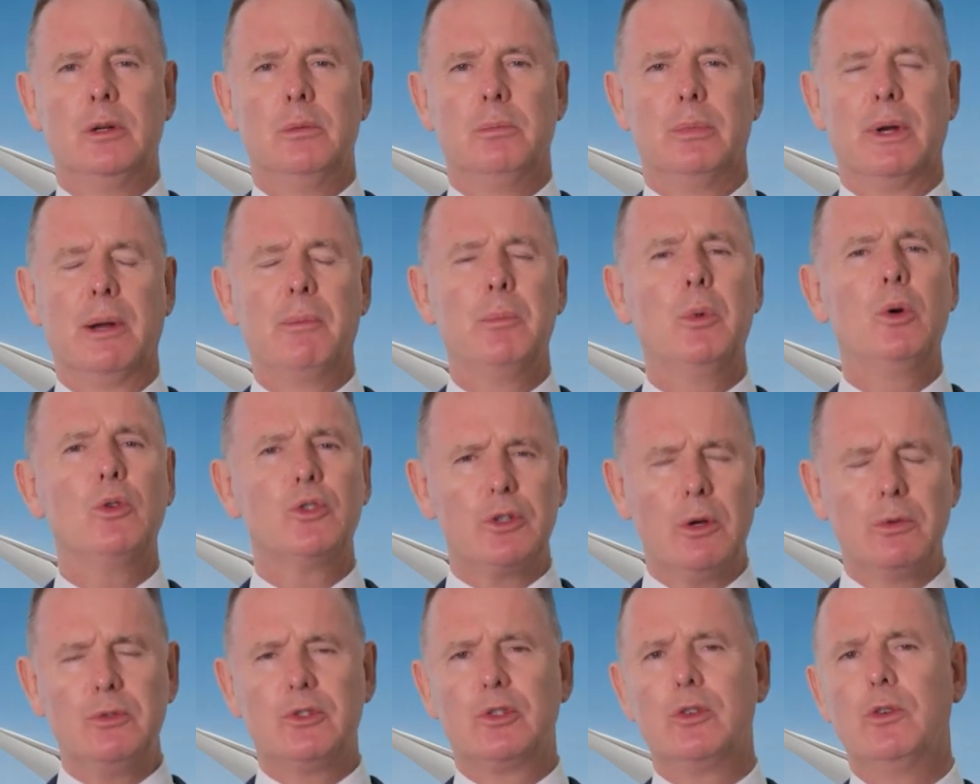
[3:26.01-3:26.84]
but I'm
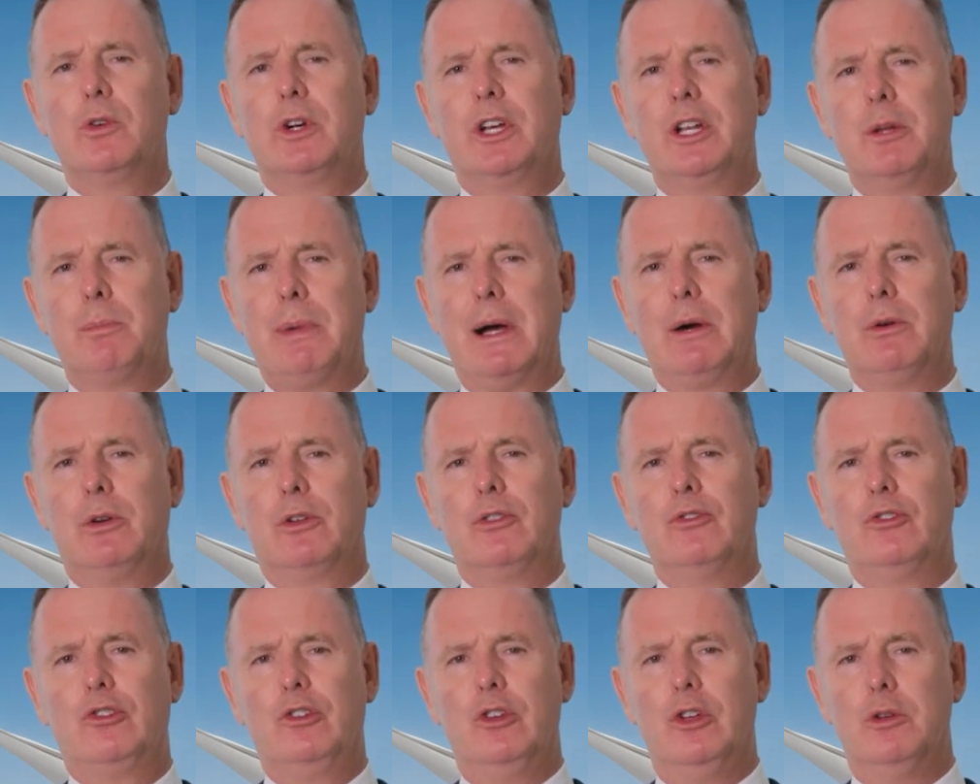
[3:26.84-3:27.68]
also talking about
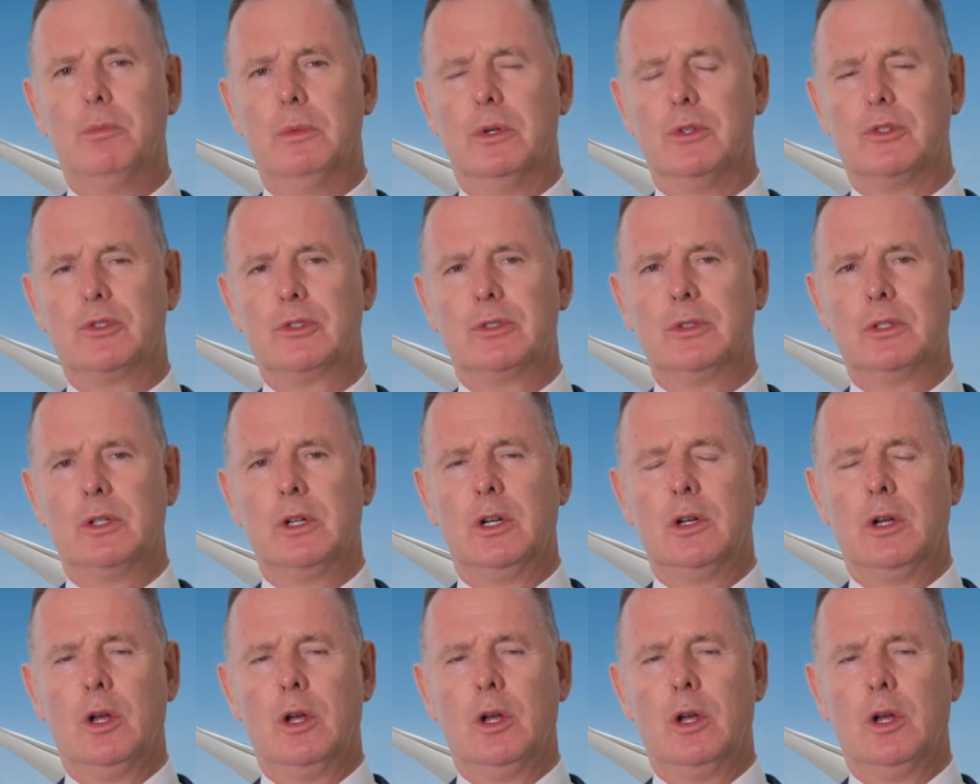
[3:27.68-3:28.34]
consumers.